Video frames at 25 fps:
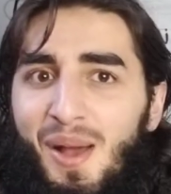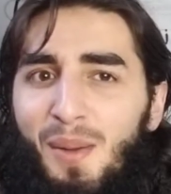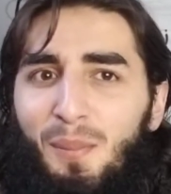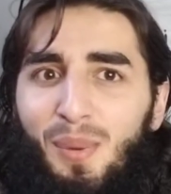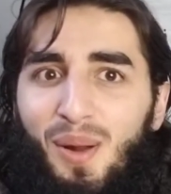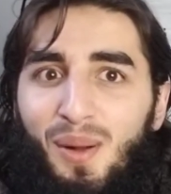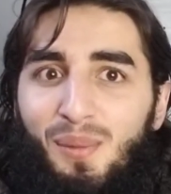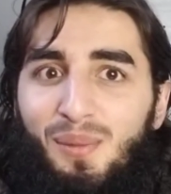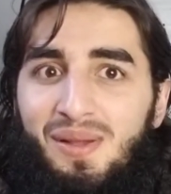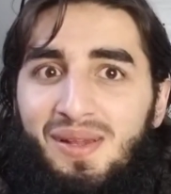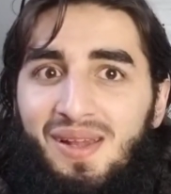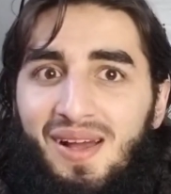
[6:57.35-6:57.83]

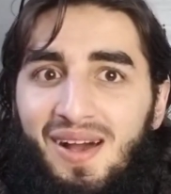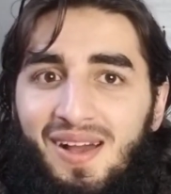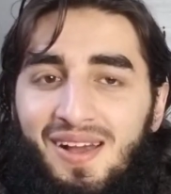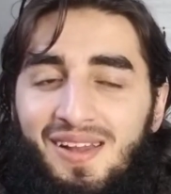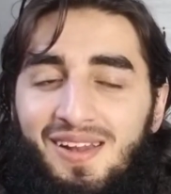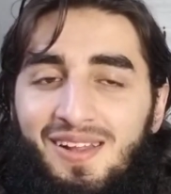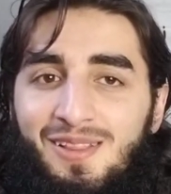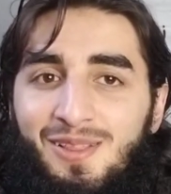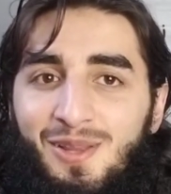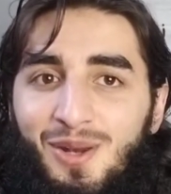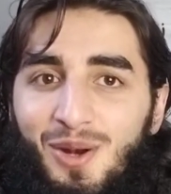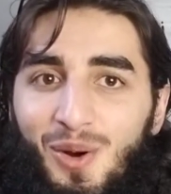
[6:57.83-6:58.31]
Probably not
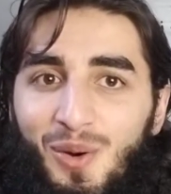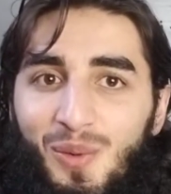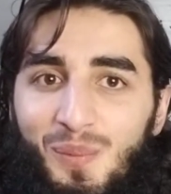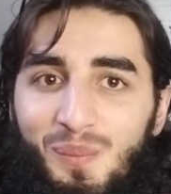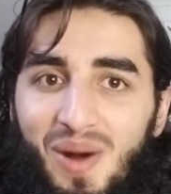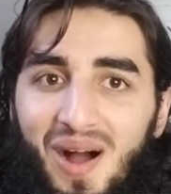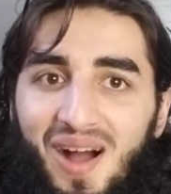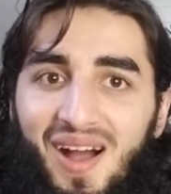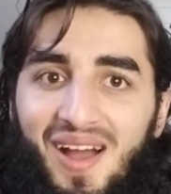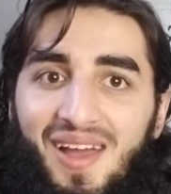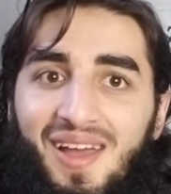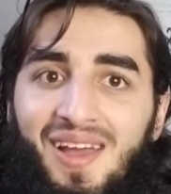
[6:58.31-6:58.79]
gonna throw
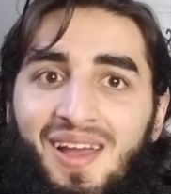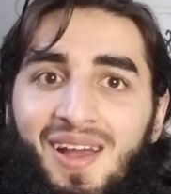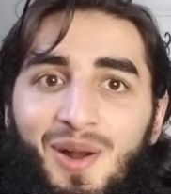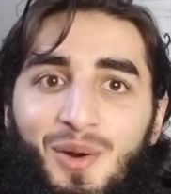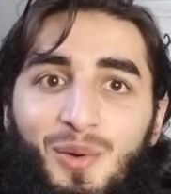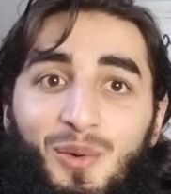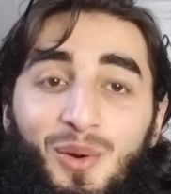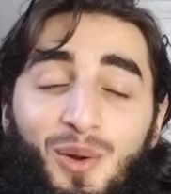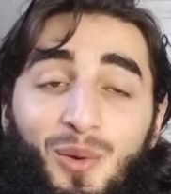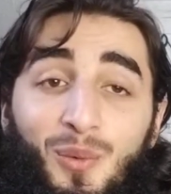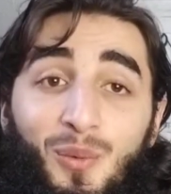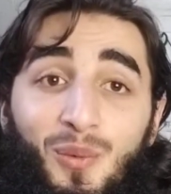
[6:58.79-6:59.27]
my
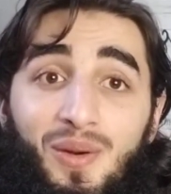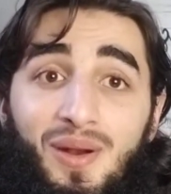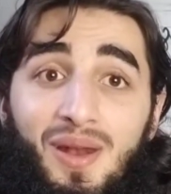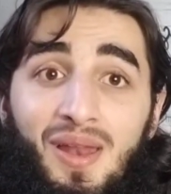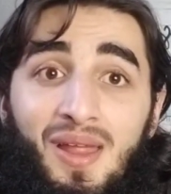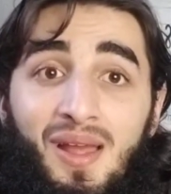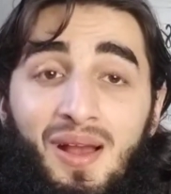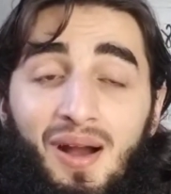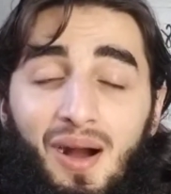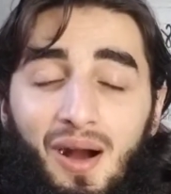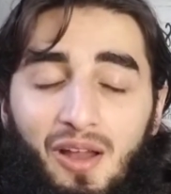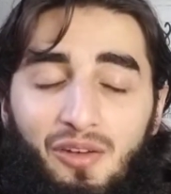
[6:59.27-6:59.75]

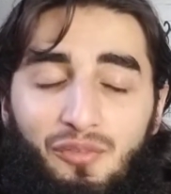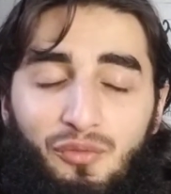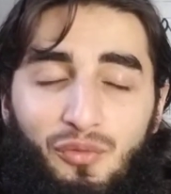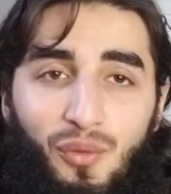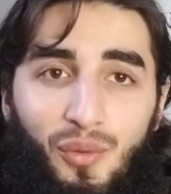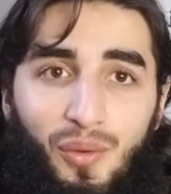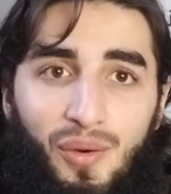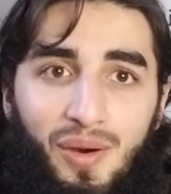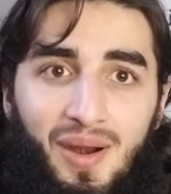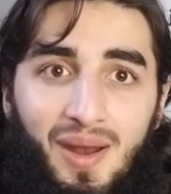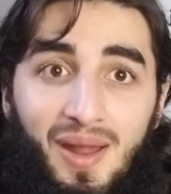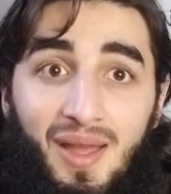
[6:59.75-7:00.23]
recording on
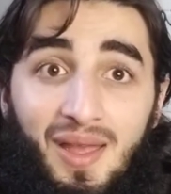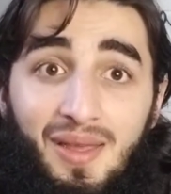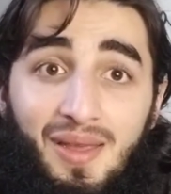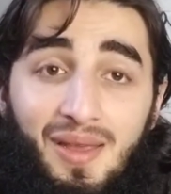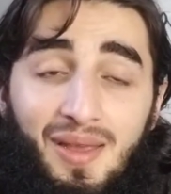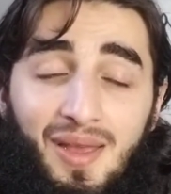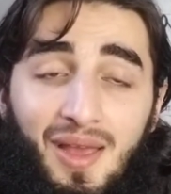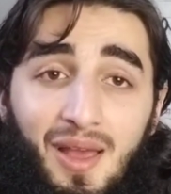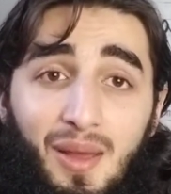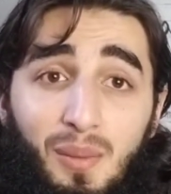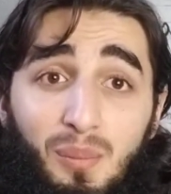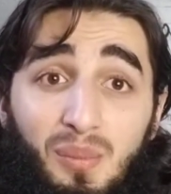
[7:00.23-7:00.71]
for
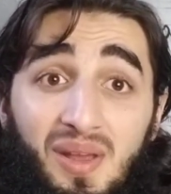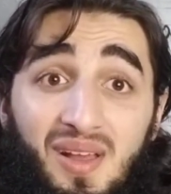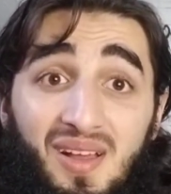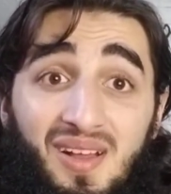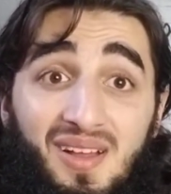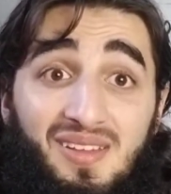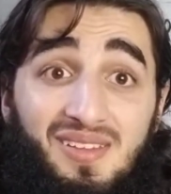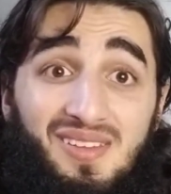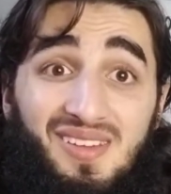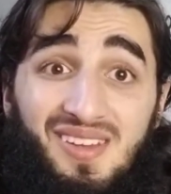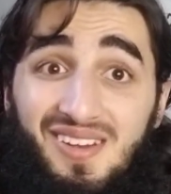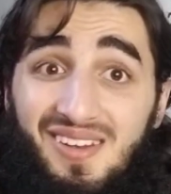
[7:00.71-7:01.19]
8K
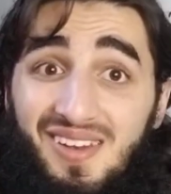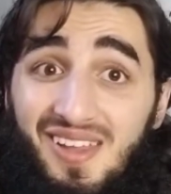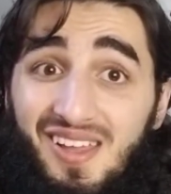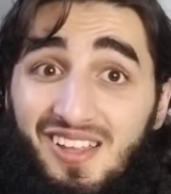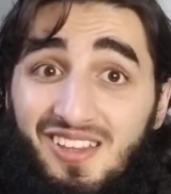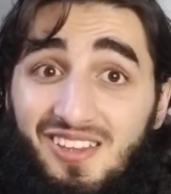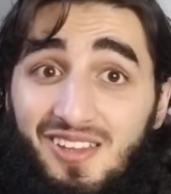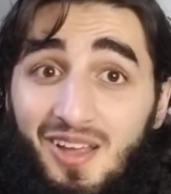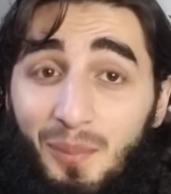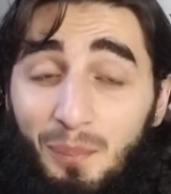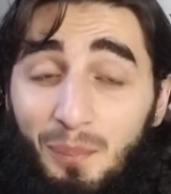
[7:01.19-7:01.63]
because it takes up